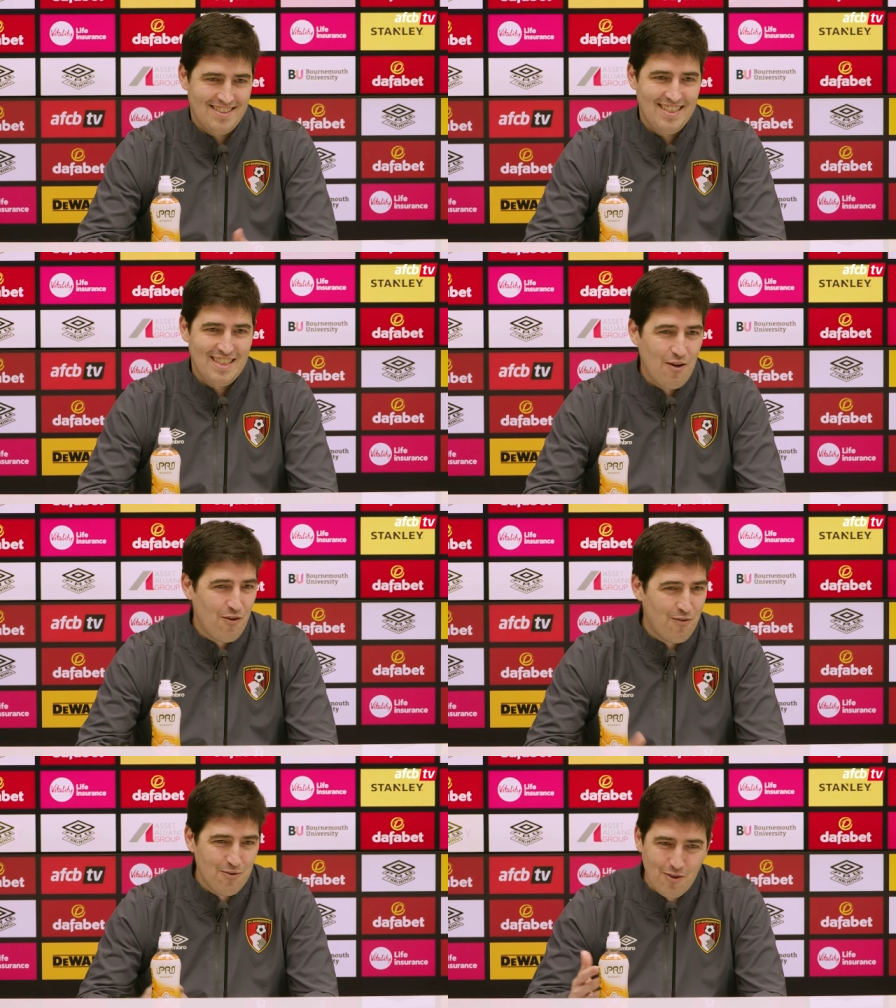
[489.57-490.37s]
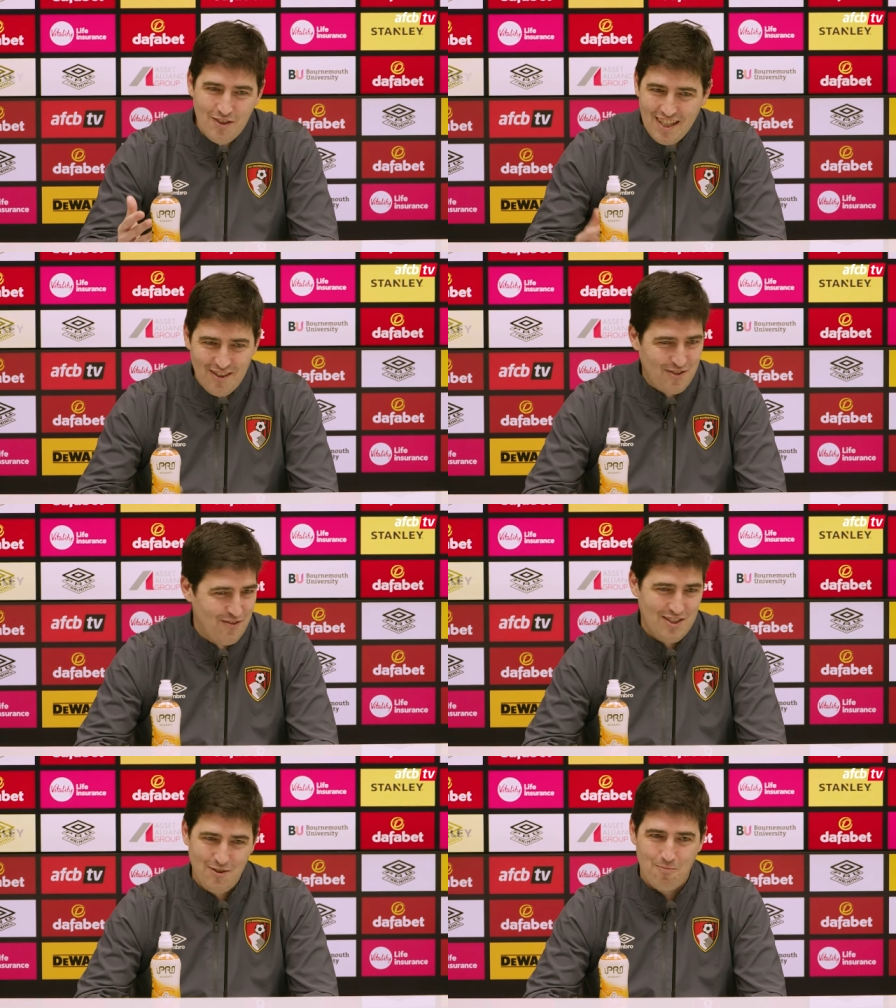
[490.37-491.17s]
Right now in football, there are not
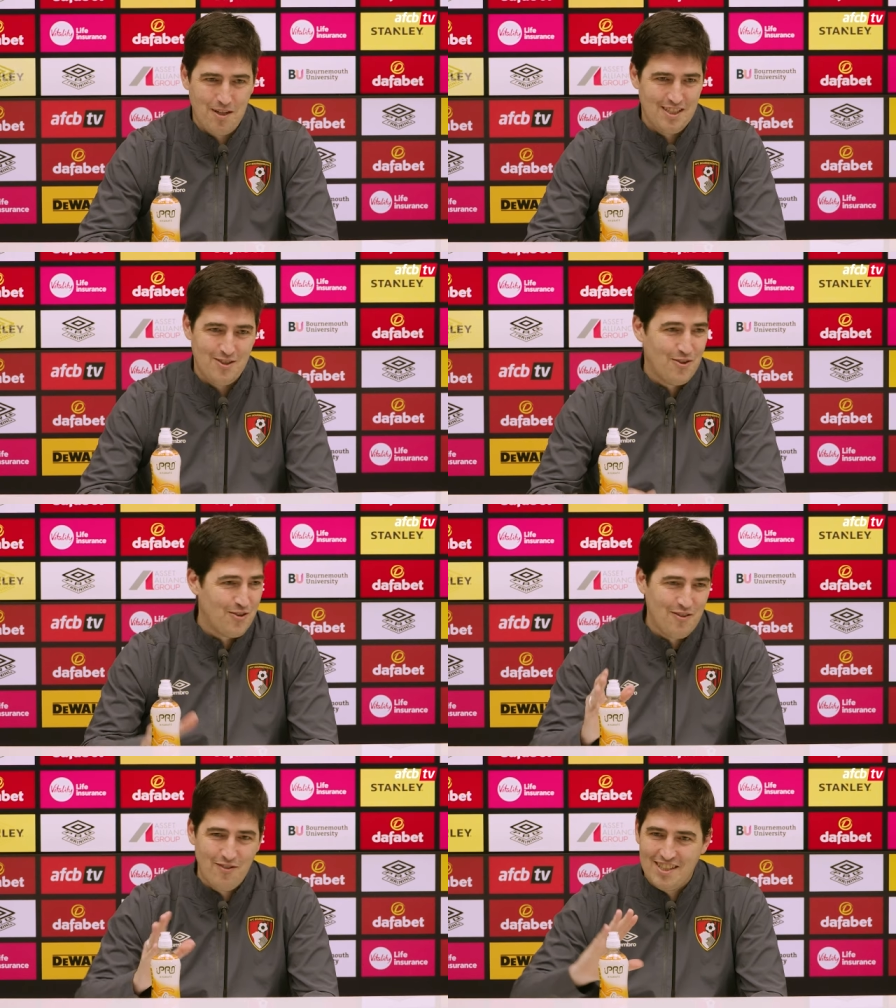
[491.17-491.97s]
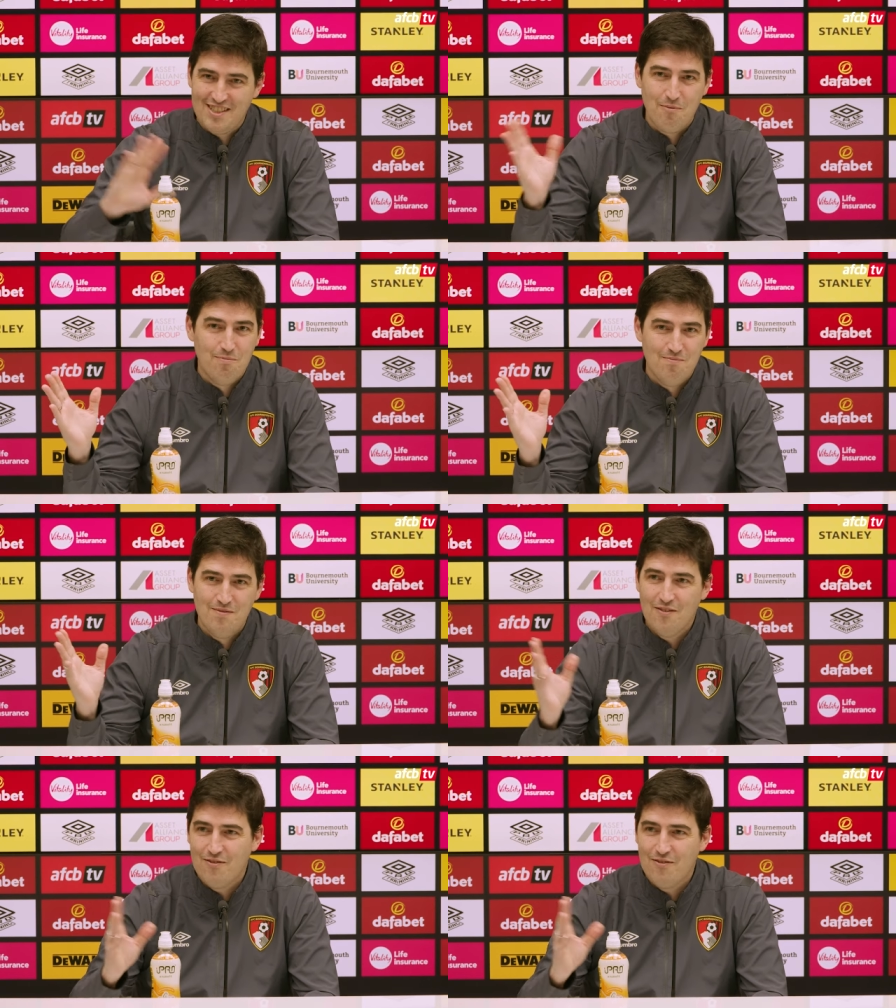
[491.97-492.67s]
big surprises. You know, the first team,